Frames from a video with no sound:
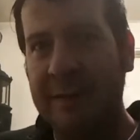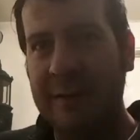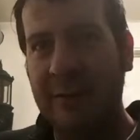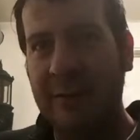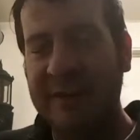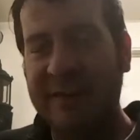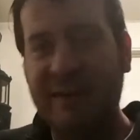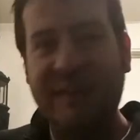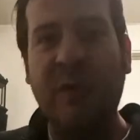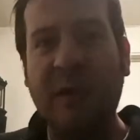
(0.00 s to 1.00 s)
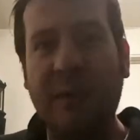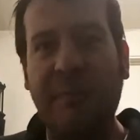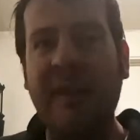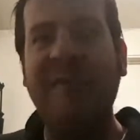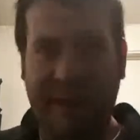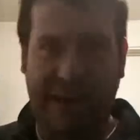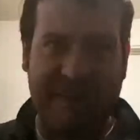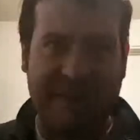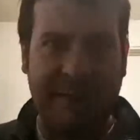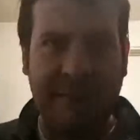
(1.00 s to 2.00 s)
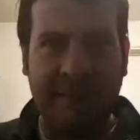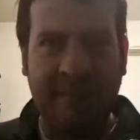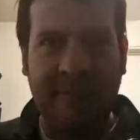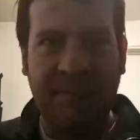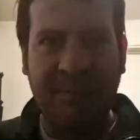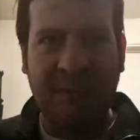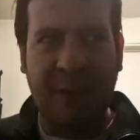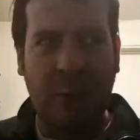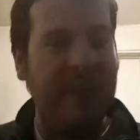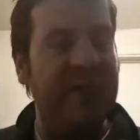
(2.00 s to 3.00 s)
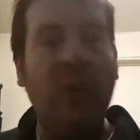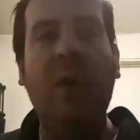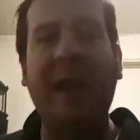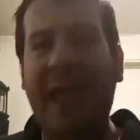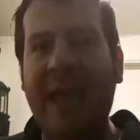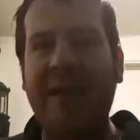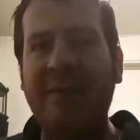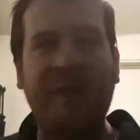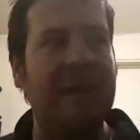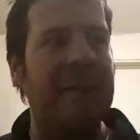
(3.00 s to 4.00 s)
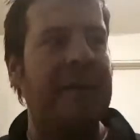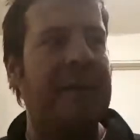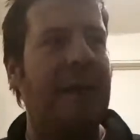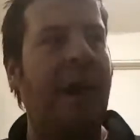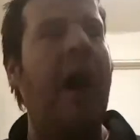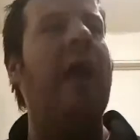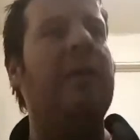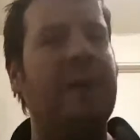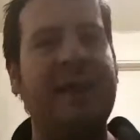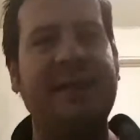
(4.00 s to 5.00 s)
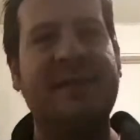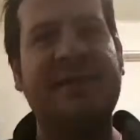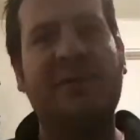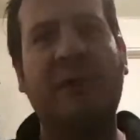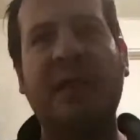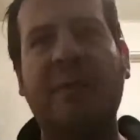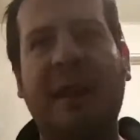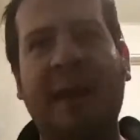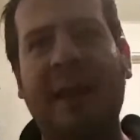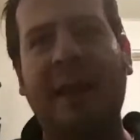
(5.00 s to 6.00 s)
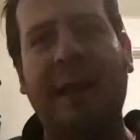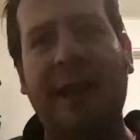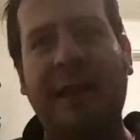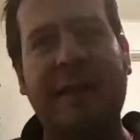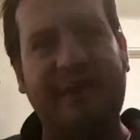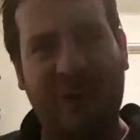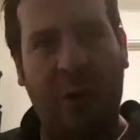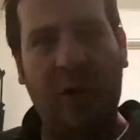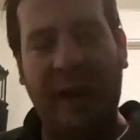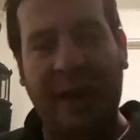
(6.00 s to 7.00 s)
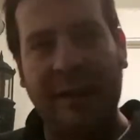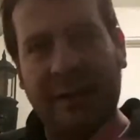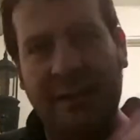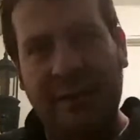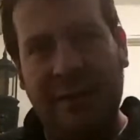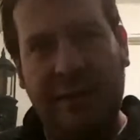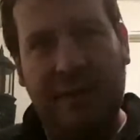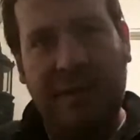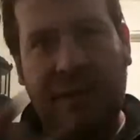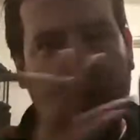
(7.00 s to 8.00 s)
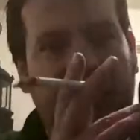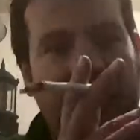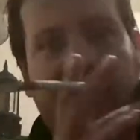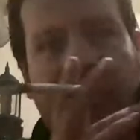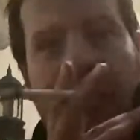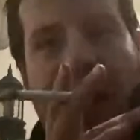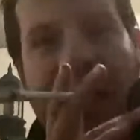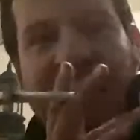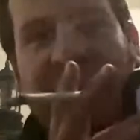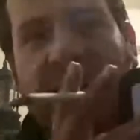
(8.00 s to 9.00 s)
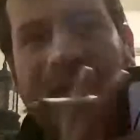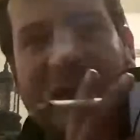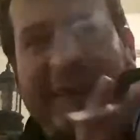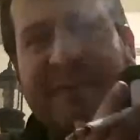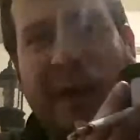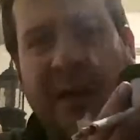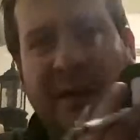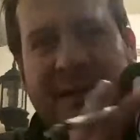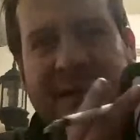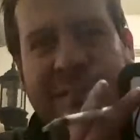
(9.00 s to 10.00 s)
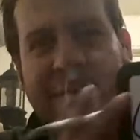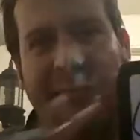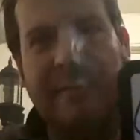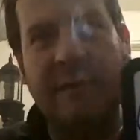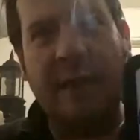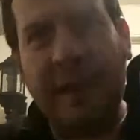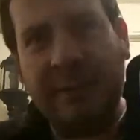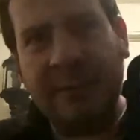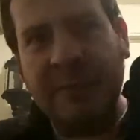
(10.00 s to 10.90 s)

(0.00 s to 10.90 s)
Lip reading: We just want to play video games. We don't want to have hollering and screaming and cajoling from either of these fuckers. Okay?